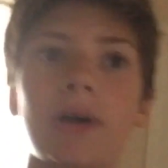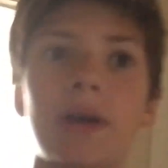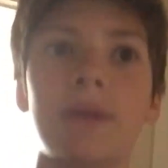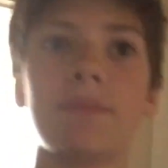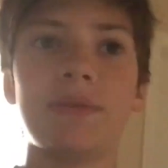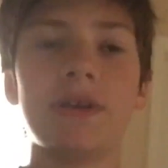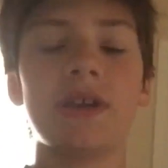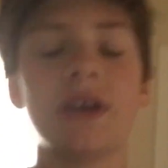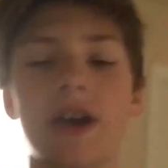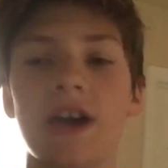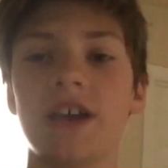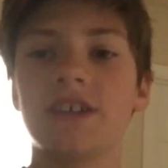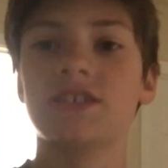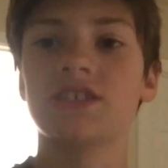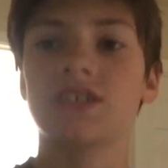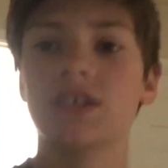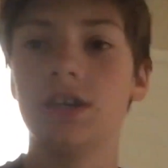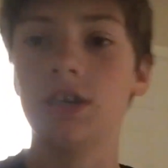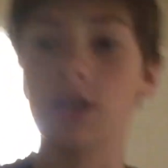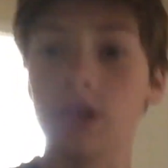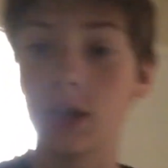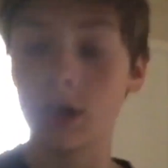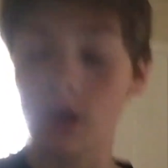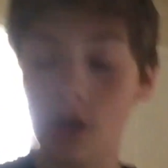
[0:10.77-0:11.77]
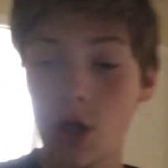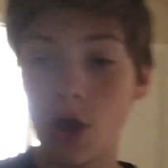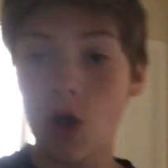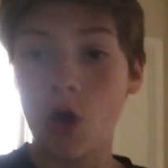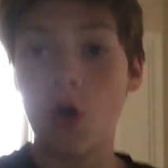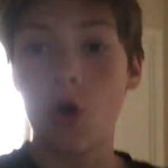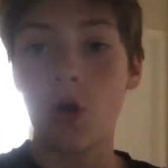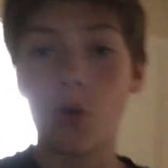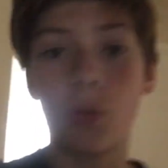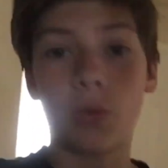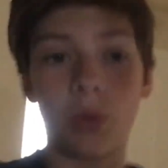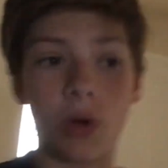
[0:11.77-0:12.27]
might be asking
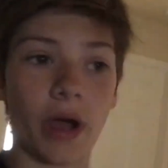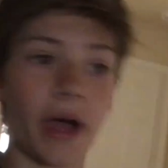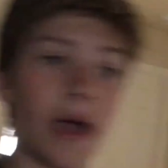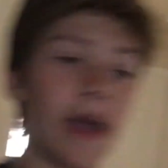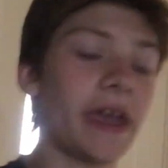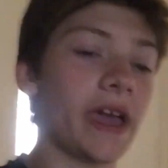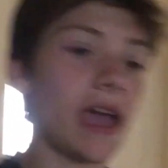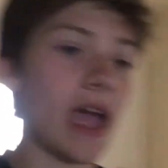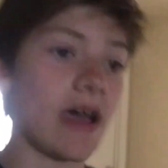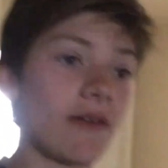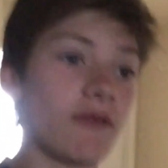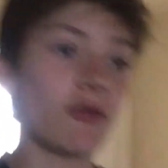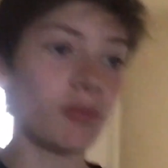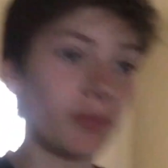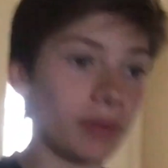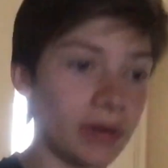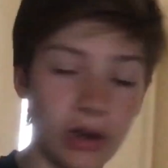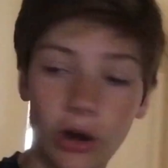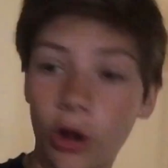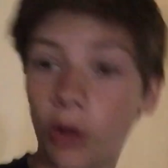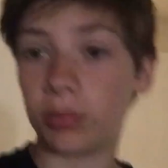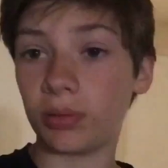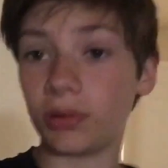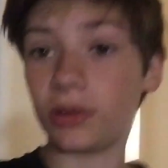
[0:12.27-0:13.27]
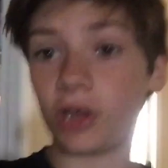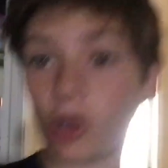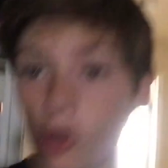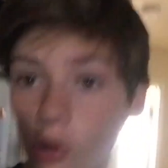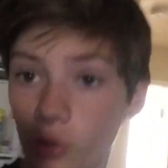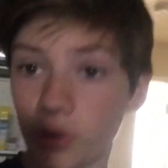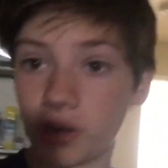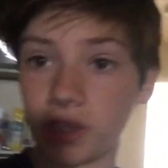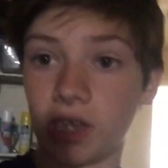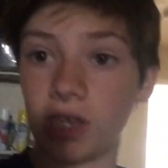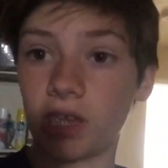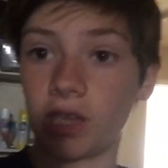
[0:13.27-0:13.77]
why I haven't been
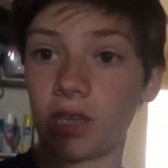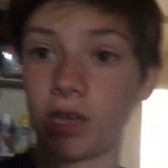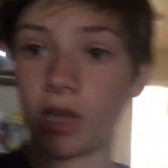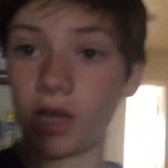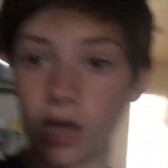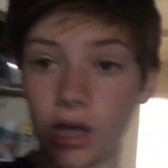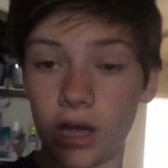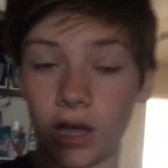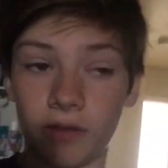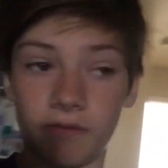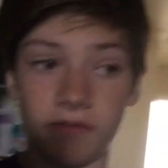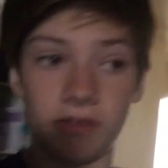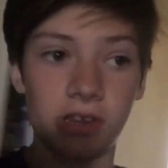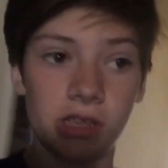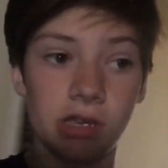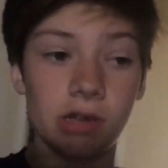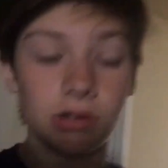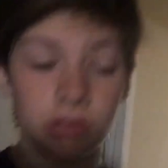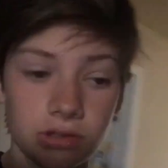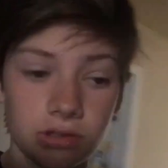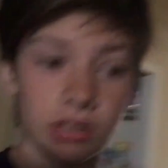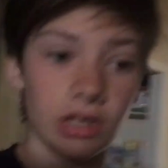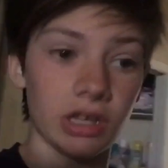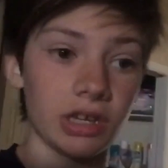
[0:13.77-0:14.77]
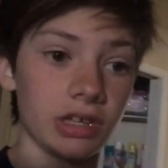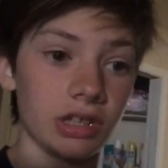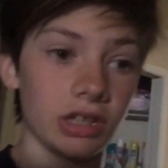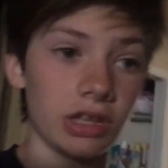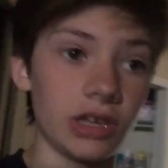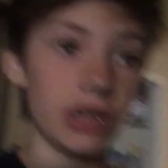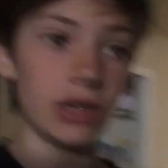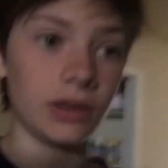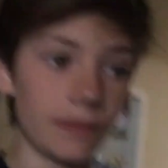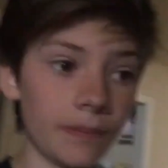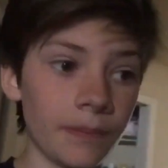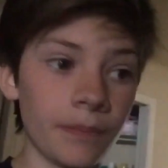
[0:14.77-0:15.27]
uploading uh, videos
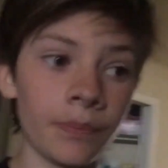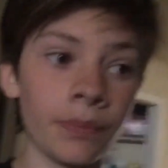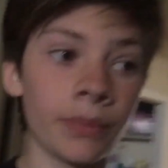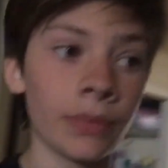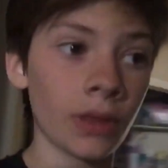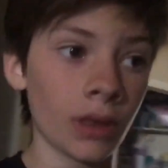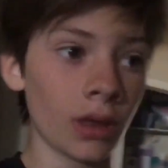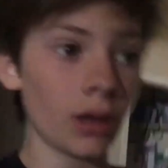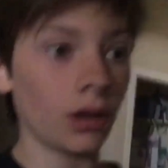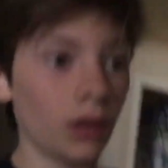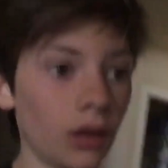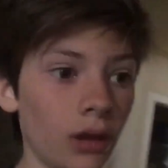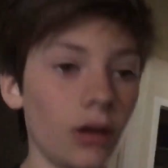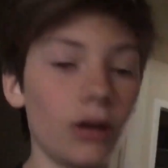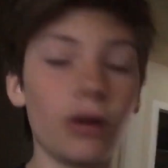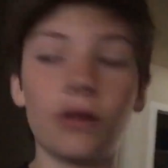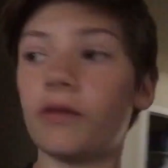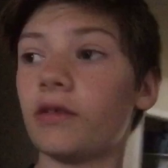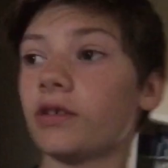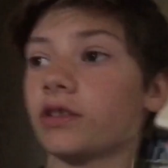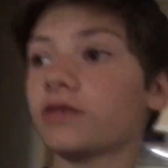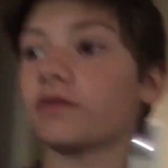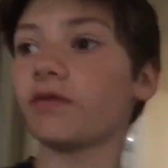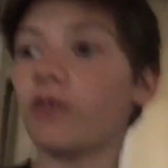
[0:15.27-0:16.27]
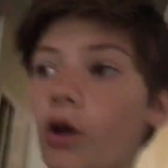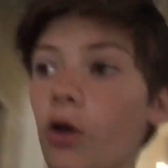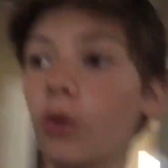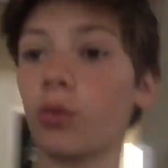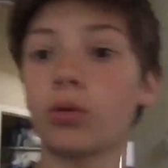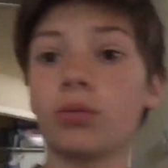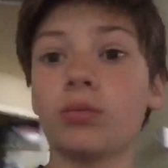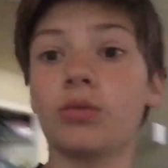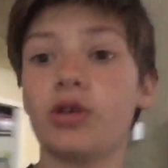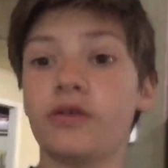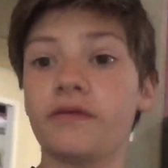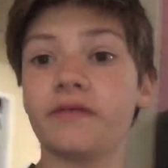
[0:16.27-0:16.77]
lately. First of all,
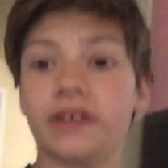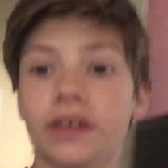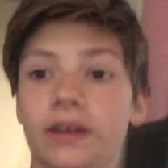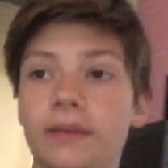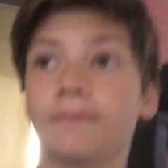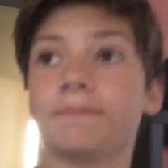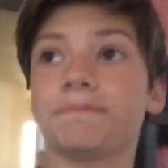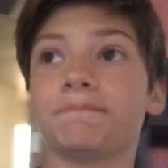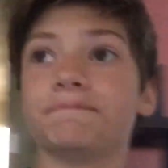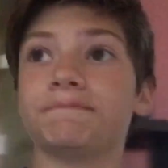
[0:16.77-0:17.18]
we're moving.